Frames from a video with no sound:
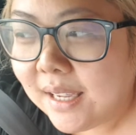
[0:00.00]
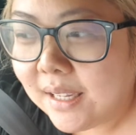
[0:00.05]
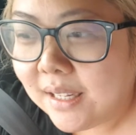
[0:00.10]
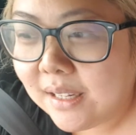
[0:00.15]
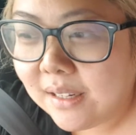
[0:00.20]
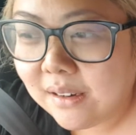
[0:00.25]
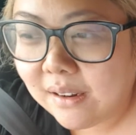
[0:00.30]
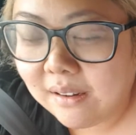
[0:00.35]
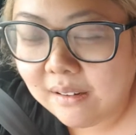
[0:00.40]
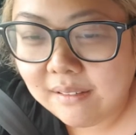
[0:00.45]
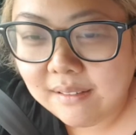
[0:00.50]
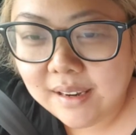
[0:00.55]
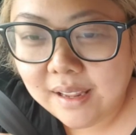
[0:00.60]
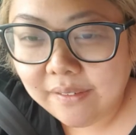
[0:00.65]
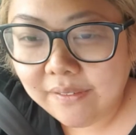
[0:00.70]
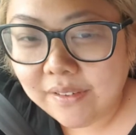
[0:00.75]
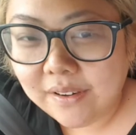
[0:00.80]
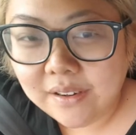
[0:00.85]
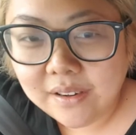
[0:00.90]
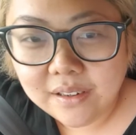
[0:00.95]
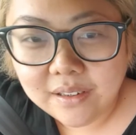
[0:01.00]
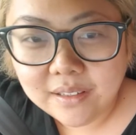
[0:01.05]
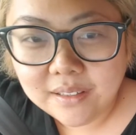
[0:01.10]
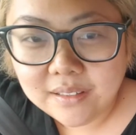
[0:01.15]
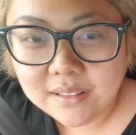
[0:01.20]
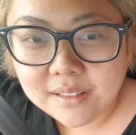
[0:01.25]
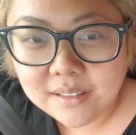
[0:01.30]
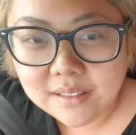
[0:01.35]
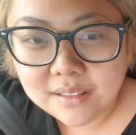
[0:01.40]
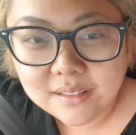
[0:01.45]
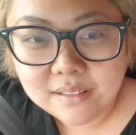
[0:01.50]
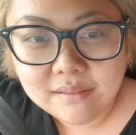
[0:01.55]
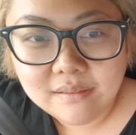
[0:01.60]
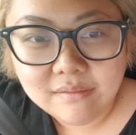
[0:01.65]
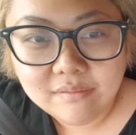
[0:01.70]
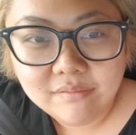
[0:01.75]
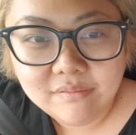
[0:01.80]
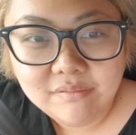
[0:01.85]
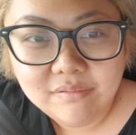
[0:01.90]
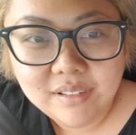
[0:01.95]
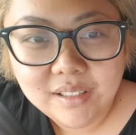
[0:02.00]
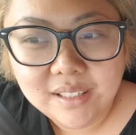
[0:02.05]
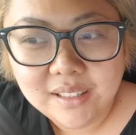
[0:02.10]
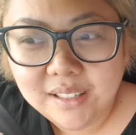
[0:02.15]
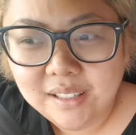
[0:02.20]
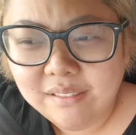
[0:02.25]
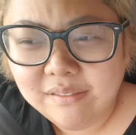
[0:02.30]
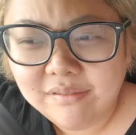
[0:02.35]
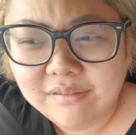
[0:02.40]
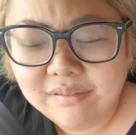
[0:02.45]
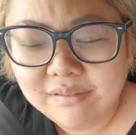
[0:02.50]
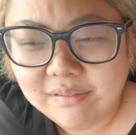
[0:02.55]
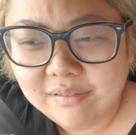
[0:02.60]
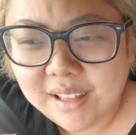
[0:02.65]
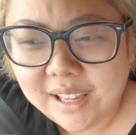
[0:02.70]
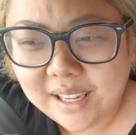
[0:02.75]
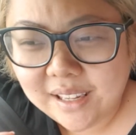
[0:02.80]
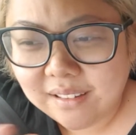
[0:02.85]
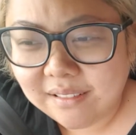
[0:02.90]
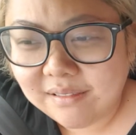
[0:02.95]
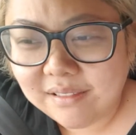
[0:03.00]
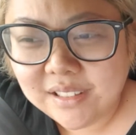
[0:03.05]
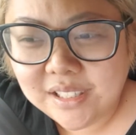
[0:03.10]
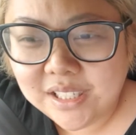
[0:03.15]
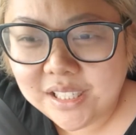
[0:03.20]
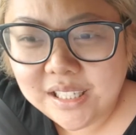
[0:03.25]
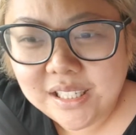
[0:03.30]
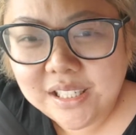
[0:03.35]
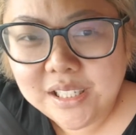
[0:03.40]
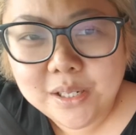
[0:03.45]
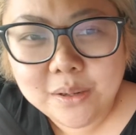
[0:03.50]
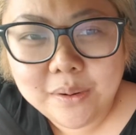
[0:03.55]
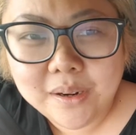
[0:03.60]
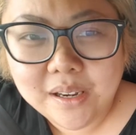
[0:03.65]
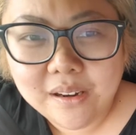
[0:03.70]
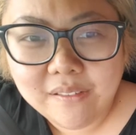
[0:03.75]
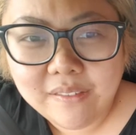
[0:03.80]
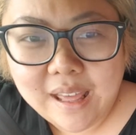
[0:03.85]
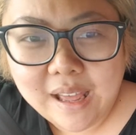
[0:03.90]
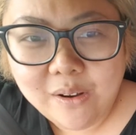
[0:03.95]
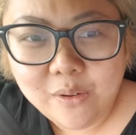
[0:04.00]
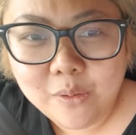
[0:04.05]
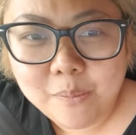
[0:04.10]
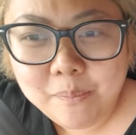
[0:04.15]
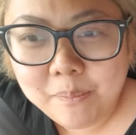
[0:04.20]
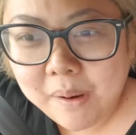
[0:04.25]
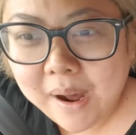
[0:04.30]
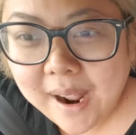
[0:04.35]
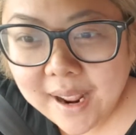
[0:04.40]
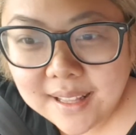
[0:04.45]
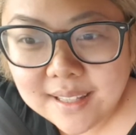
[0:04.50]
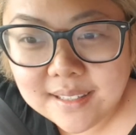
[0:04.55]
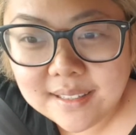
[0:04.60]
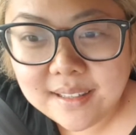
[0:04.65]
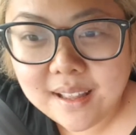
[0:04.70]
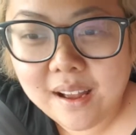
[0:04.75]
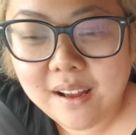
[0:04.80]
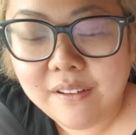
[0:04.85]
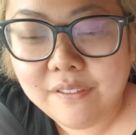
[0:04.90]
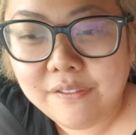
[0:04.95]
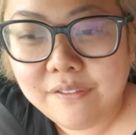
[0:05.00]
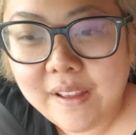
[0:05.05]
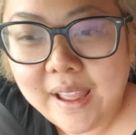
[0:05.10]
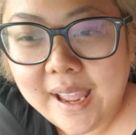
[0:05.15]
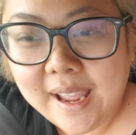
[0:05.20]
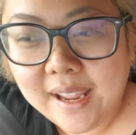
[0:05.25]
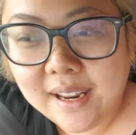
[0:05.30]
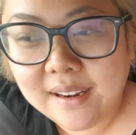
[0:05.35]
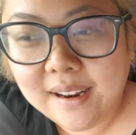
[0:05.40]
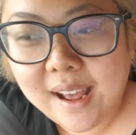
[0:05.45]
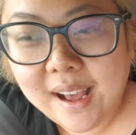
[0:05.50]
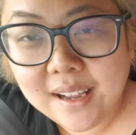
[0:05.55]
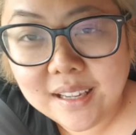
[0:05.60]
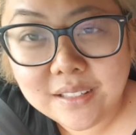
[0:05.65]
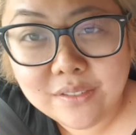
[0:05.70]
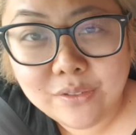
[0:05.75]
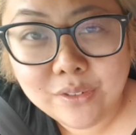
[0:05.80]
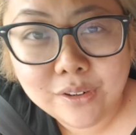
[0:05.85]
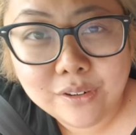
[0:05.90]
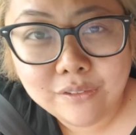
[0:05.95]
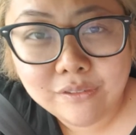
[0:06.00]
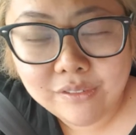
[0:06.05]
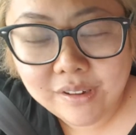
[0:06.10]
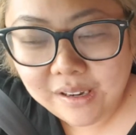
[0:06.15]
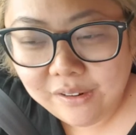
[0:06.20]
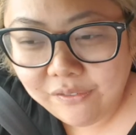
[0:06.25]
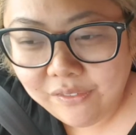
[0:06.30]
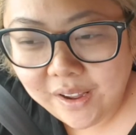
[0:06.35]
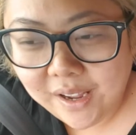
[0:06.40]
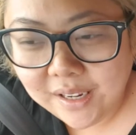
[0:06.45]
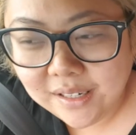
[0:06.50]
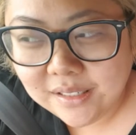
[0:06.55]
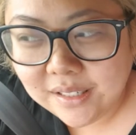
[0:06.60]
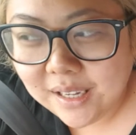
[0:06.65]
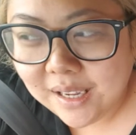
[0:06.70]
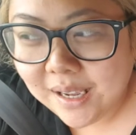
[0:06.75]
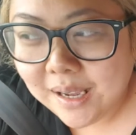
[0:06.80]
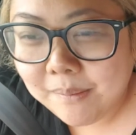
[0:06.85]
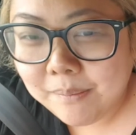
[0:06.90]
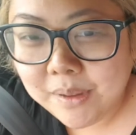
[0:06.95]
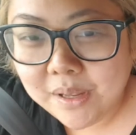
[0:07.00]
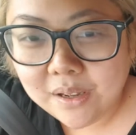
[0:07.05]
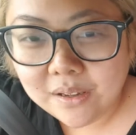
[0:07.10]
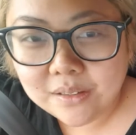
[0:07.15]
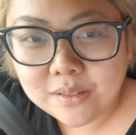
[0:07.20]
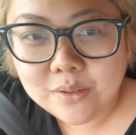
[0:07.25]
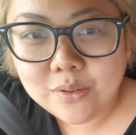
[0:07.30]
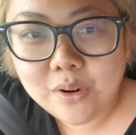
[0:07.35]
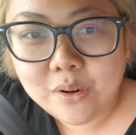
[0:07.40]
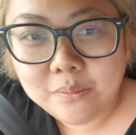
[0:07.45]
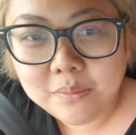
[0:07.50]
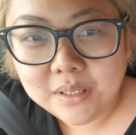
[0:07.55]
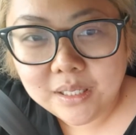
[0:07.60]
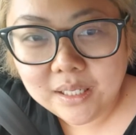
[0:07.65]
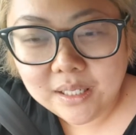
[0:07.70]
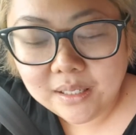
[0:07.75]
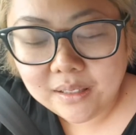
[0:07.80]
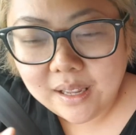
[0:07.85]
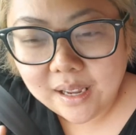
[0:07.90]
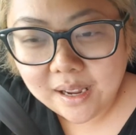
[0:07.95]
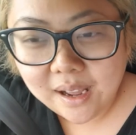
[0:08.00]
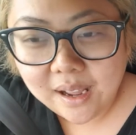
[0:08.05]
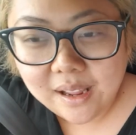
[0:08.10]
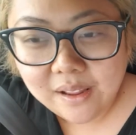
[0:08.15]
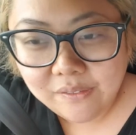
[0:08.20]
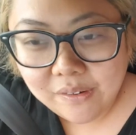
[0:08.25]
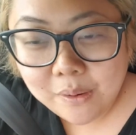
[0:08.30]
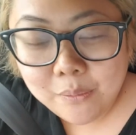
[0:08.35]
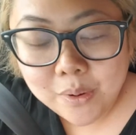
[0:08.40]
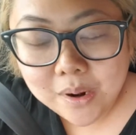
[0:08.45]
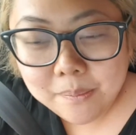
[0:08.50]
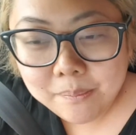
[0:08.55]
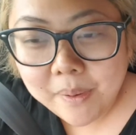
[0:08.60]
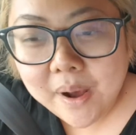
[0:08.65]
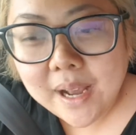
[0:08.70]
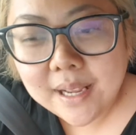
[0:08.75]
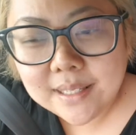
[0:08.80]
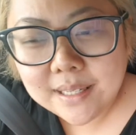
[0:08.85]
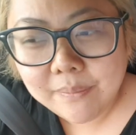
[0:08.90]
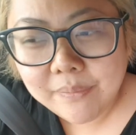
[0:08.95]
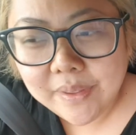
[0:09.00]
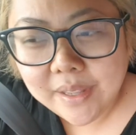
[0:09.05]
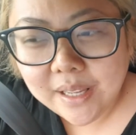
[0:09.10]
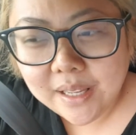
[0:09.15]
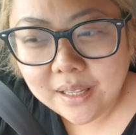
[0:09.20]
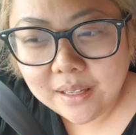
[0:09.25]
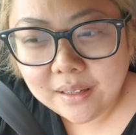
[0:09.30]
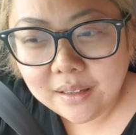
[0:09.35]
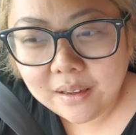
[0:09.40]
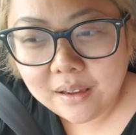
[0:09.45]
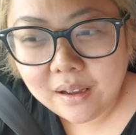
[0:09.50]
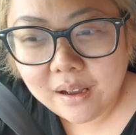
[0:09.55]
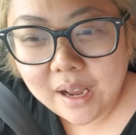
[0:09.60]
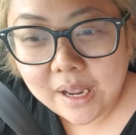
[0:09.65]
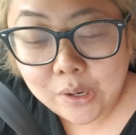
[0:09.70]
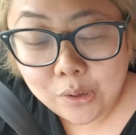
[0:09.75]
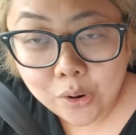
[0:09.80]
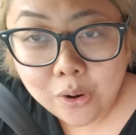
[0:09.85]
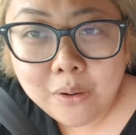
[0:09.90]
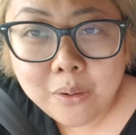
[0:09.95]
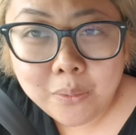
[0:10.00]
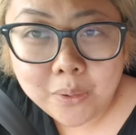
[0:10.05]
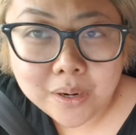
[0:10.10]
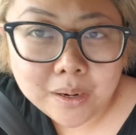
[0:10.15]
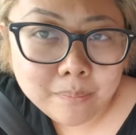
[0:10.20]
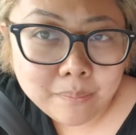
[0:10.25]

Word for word: you know, never really like do any of that or buy stuff and ask for a refund because normally like if I want to buy something I know I want to